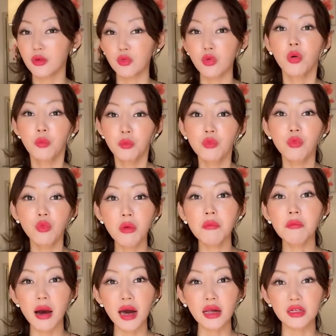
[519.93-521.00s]

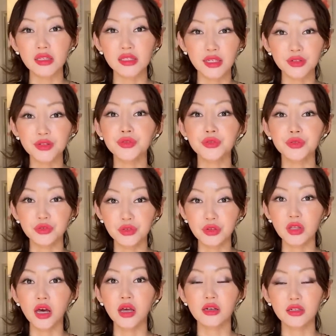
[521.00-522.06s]
one bottle is like $2 to
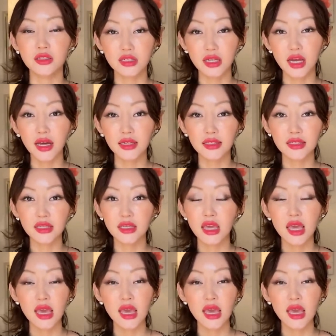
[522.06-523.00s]
$3, guys.